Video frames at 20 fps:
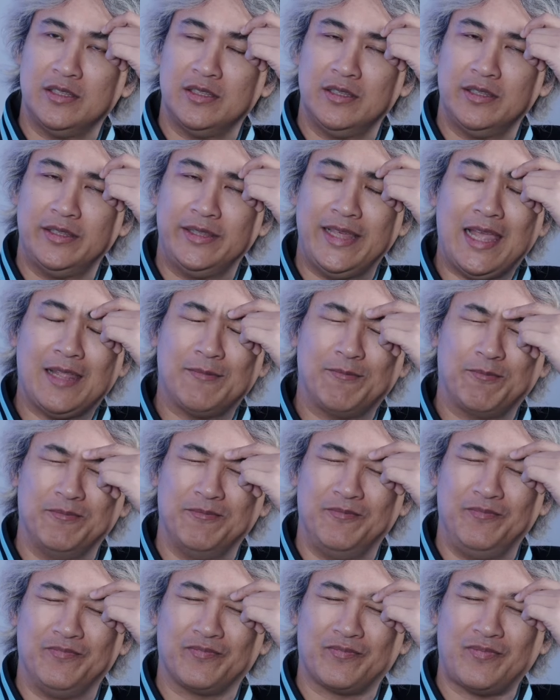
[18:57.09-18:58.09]
That,
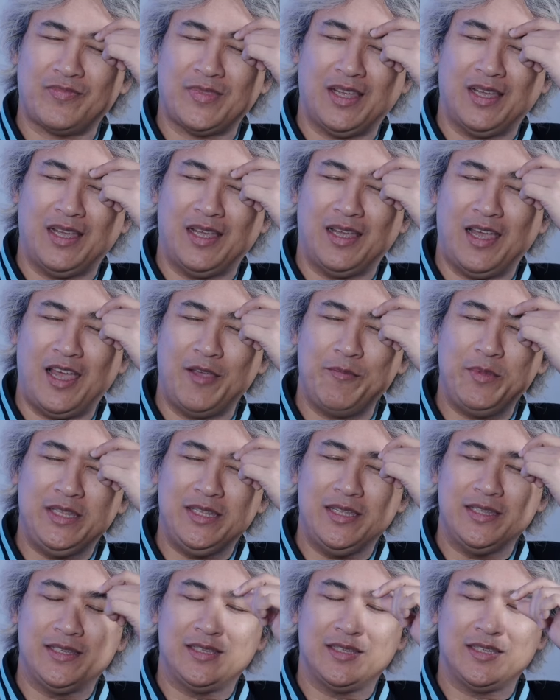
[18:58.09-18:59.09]
I mean,
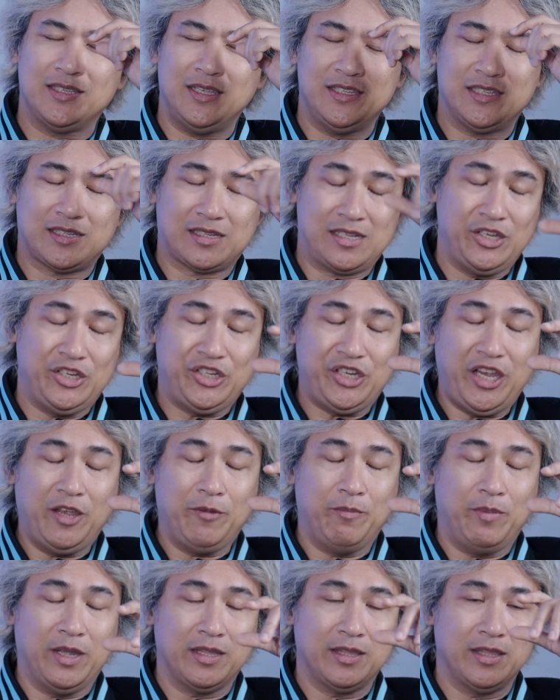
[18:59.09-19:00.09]
it's cliche,
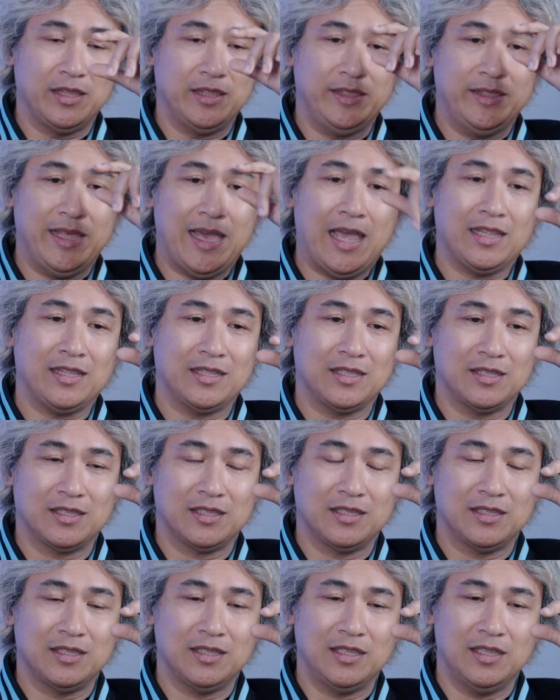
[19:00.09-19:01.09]
but that
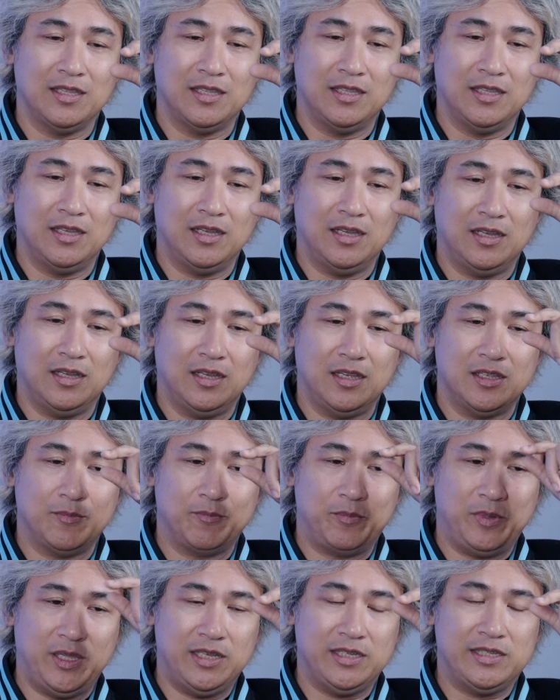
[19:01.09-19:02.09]
place